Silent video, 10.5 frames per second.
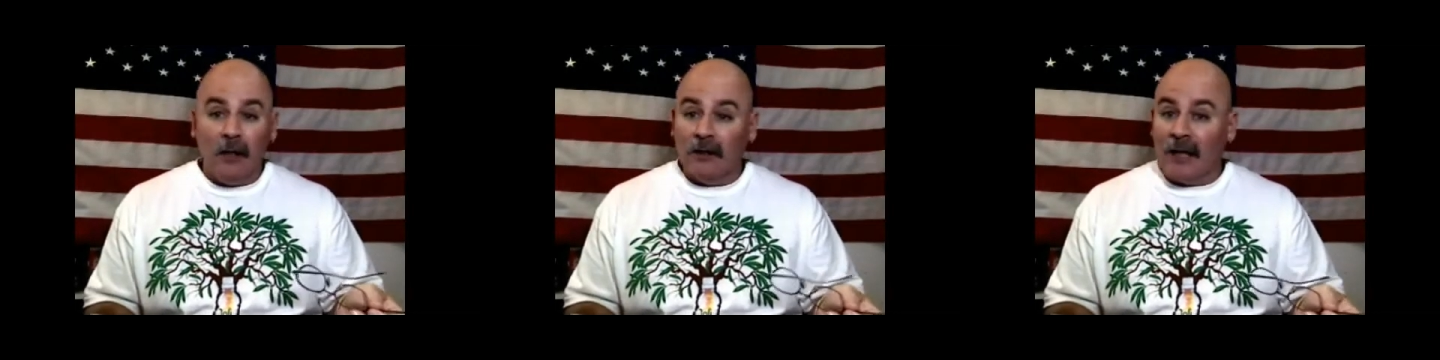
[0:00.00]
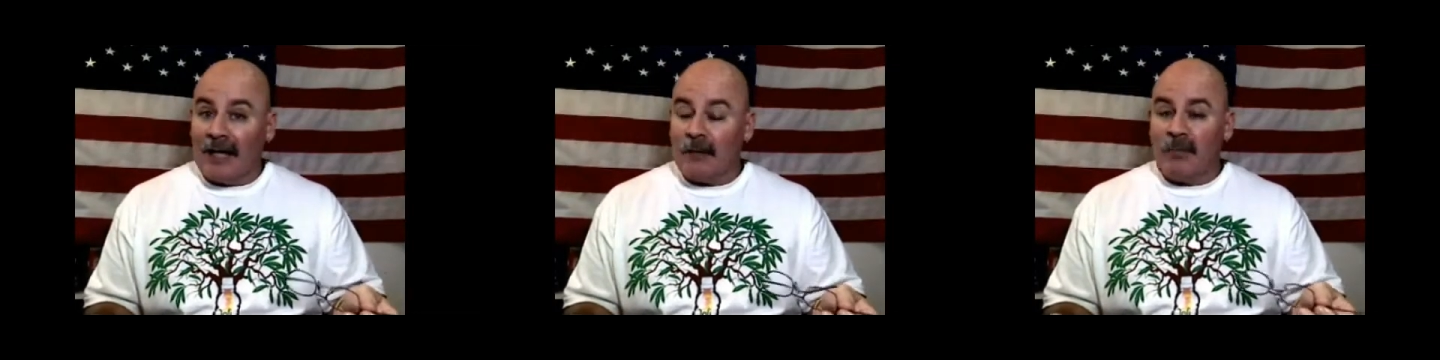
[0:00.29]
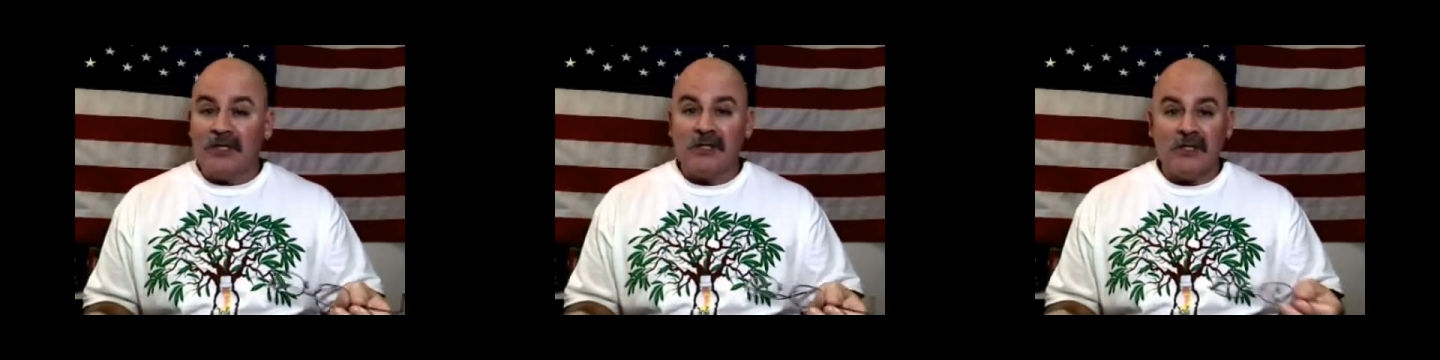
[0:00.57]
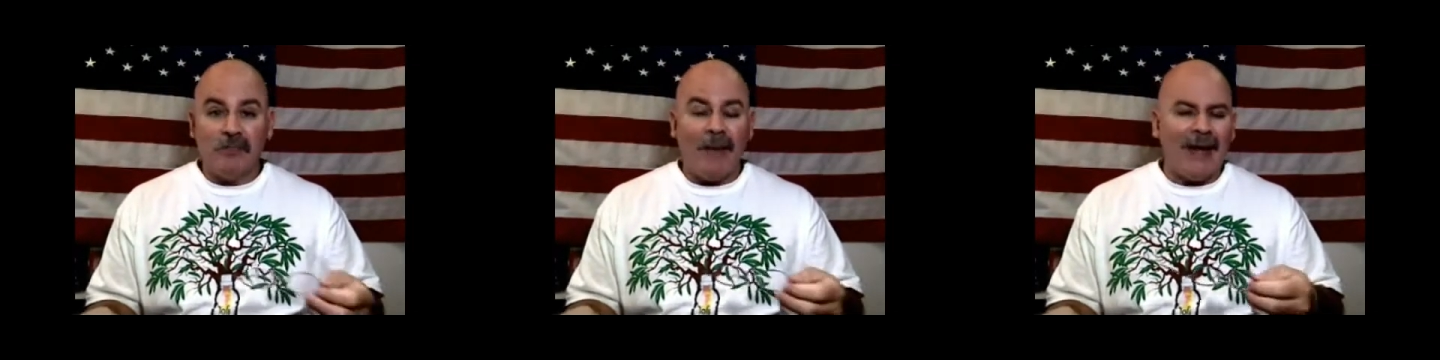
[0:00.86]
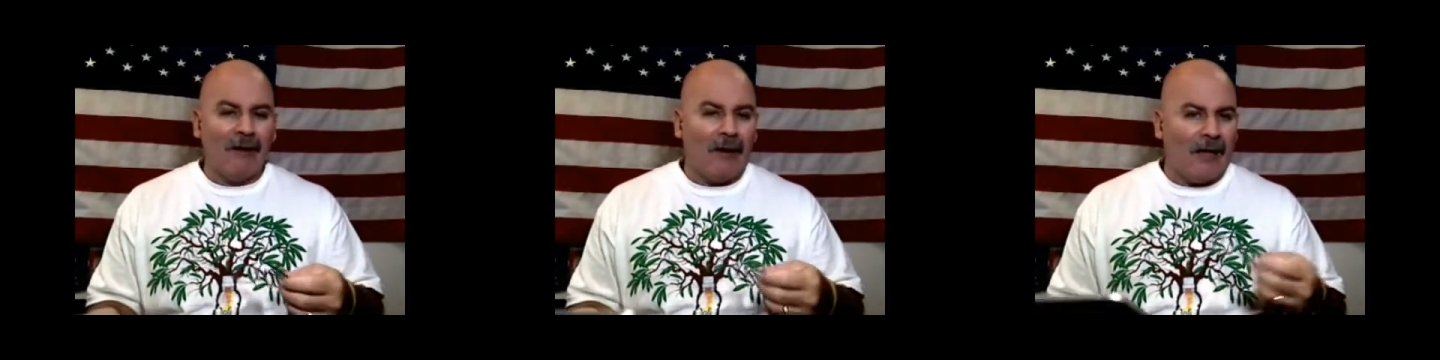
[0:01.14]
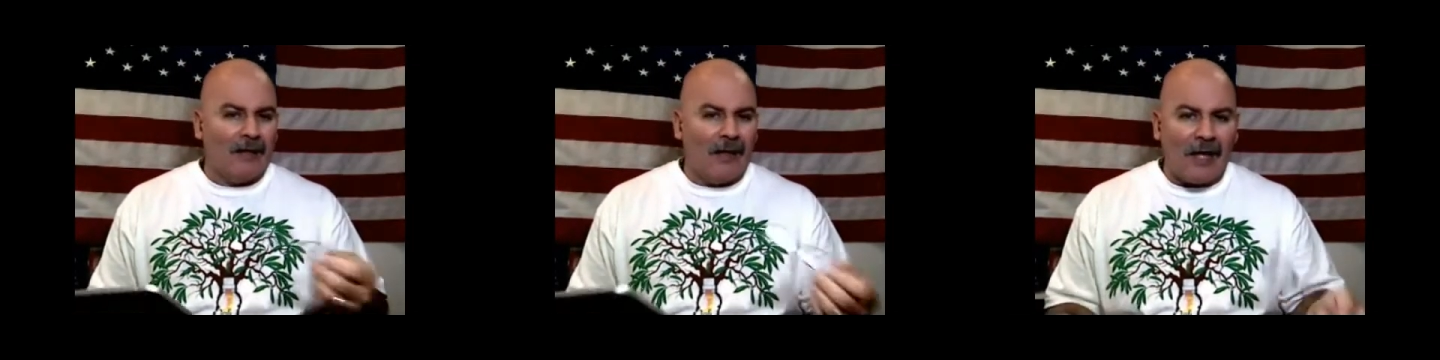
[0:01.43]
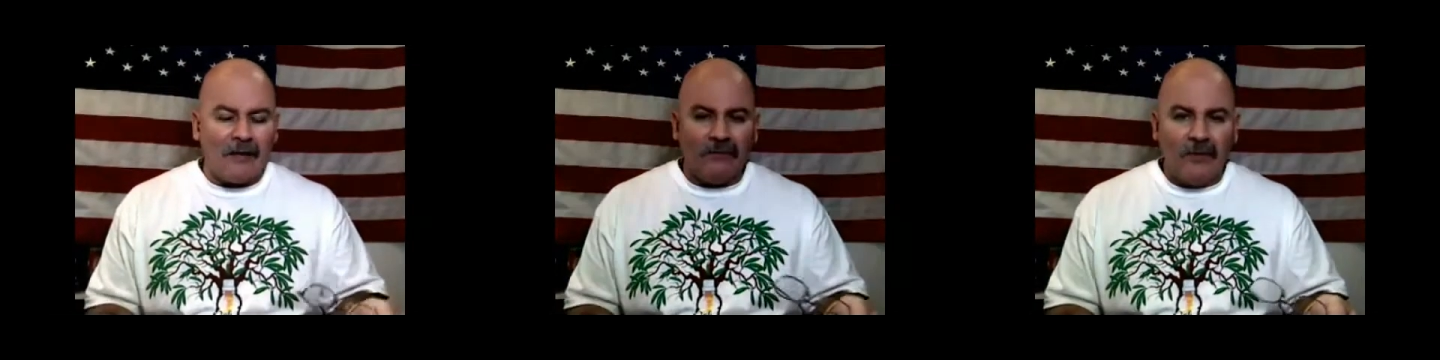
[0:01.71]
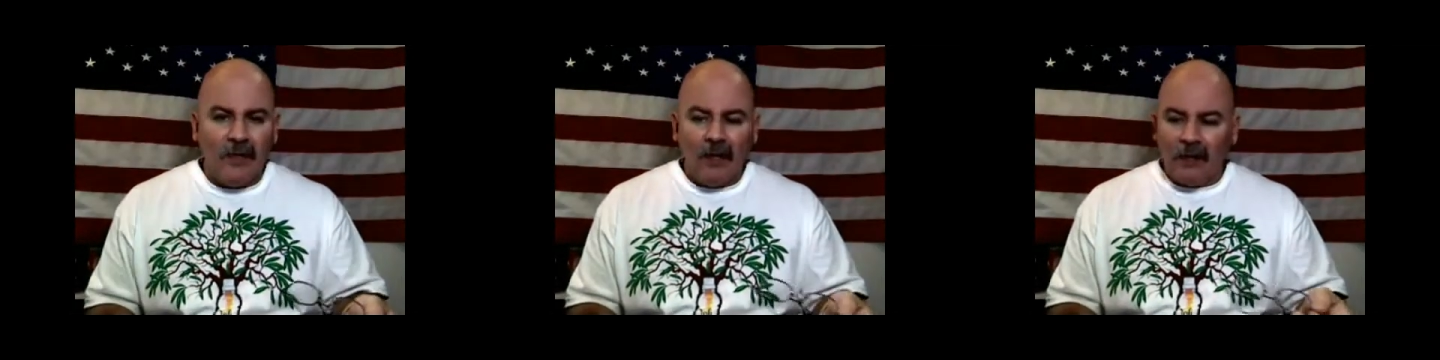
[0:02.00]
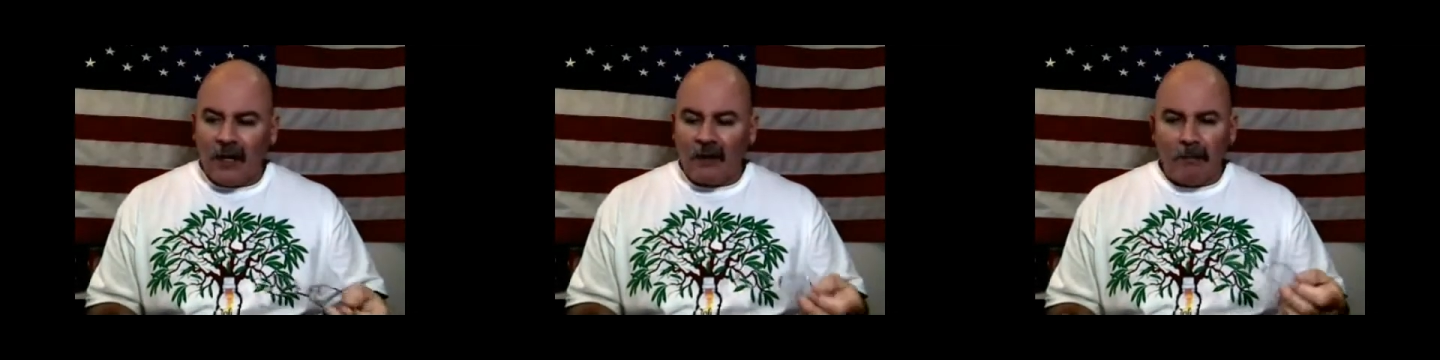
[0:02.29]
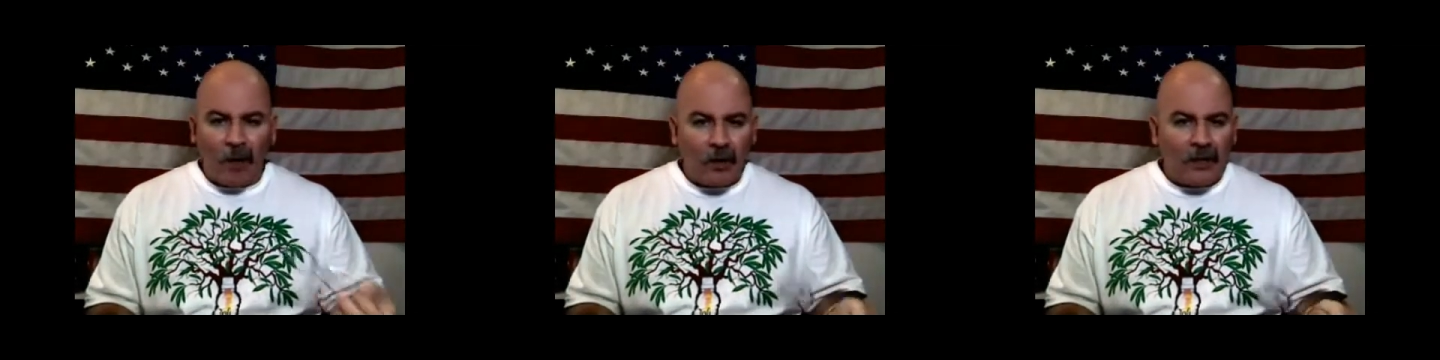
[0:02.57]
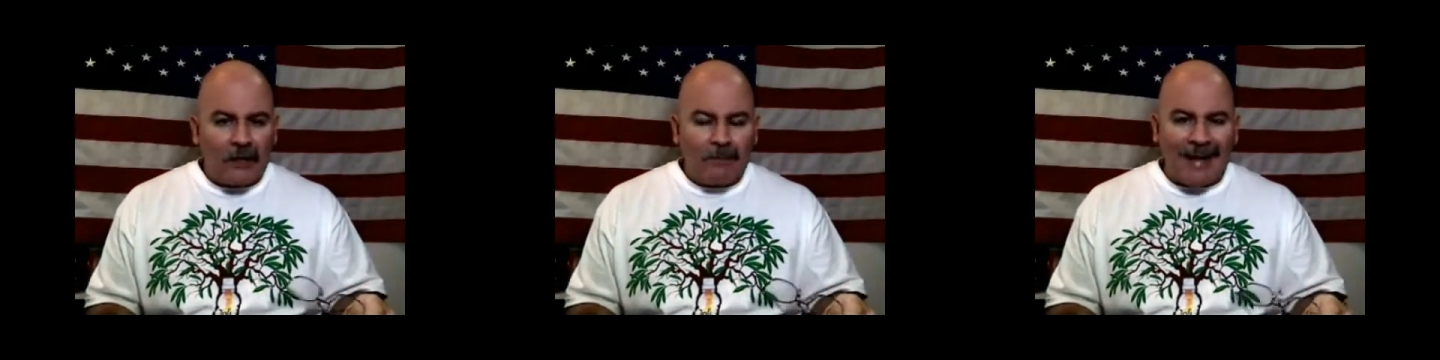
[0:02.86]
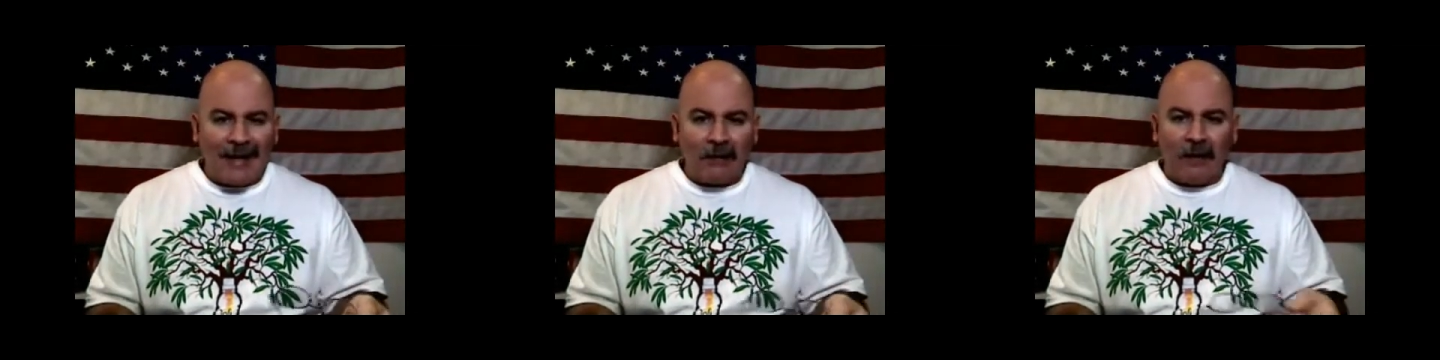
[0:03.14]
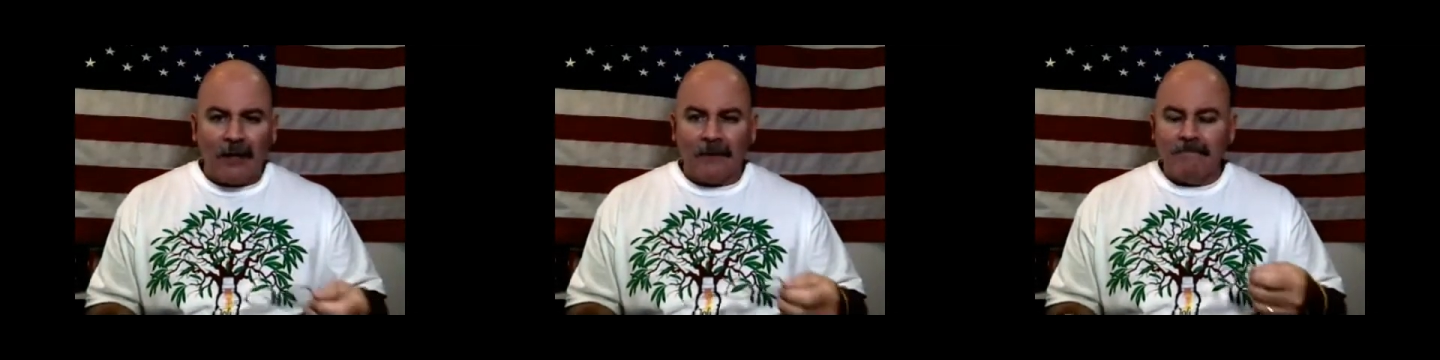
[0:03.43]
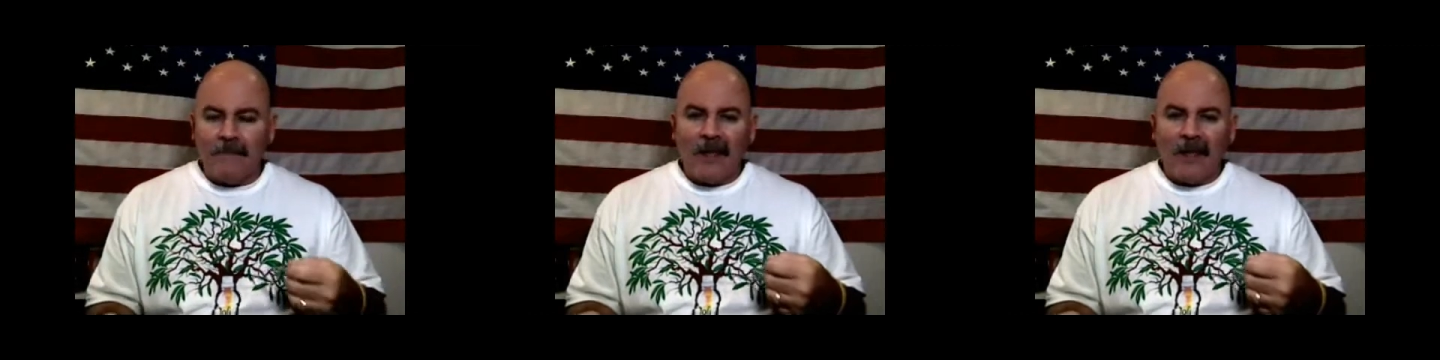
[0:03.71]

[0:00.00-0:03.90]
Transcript: a lot of business background, a lot of a lot of marketing background,